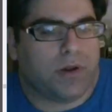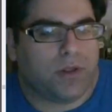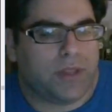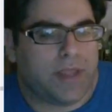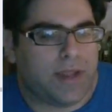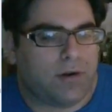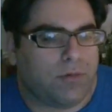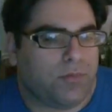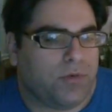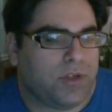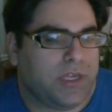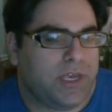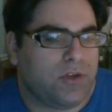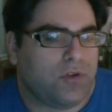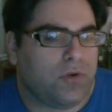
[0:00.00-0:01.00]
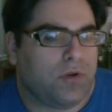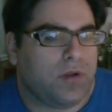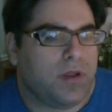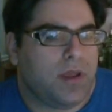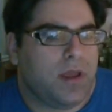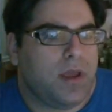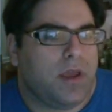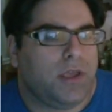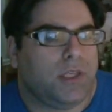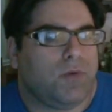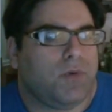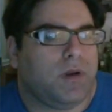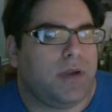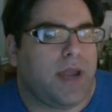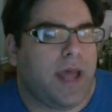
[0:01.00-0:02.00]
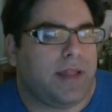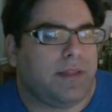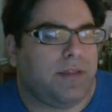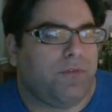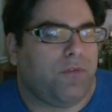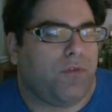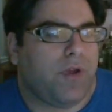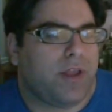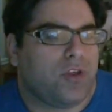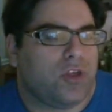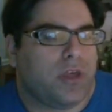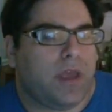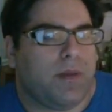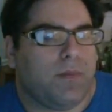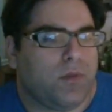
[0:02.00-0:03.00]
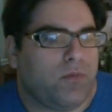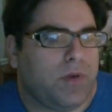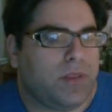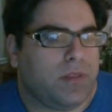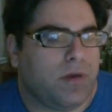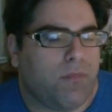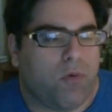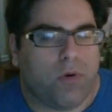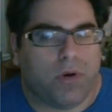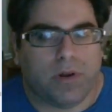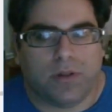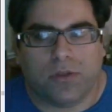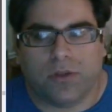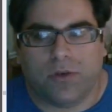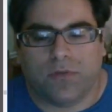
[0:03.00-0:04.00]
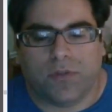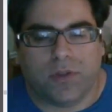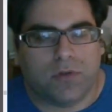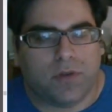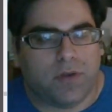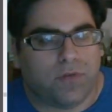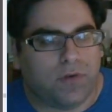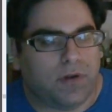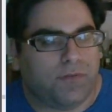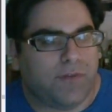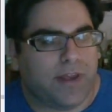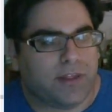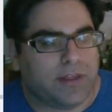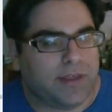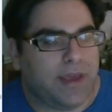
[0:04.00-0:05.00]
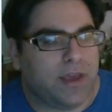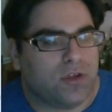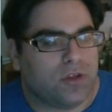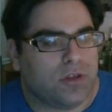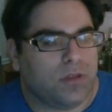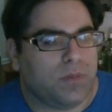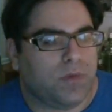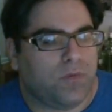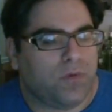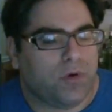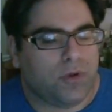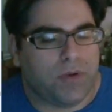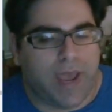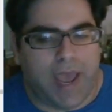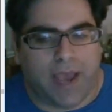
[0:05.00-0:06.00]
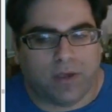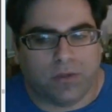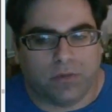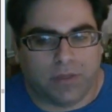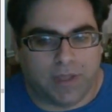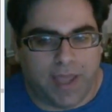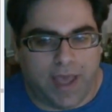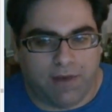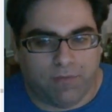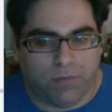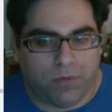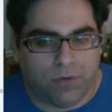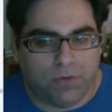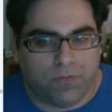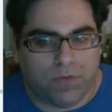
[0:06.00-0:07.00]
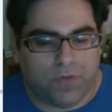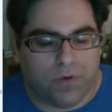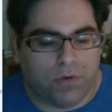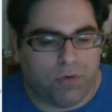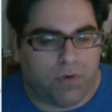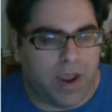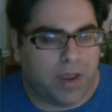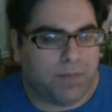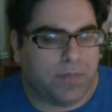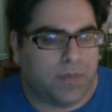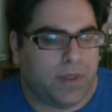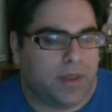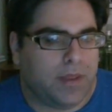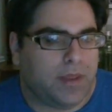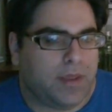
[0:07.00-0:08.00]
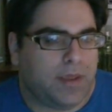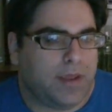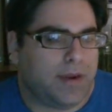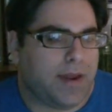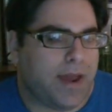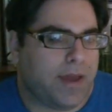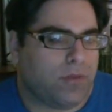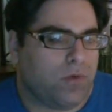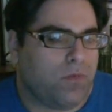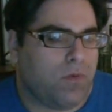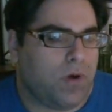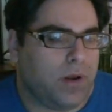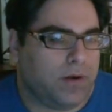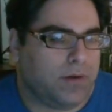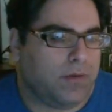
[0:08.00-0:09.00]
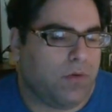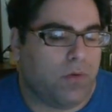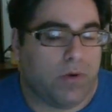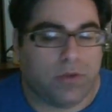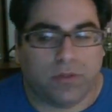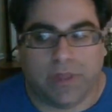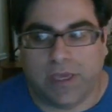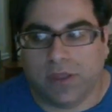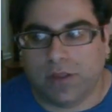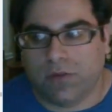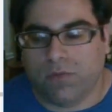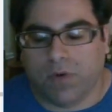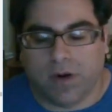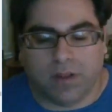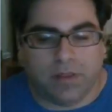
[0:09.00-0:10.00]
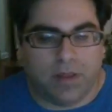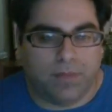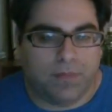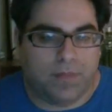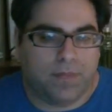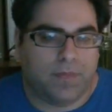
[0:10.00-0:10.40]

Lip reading: to standard procedure, you would not differentiate between the importance of two different investigations before you actually have proof of a crime in either one, or at least in one of them.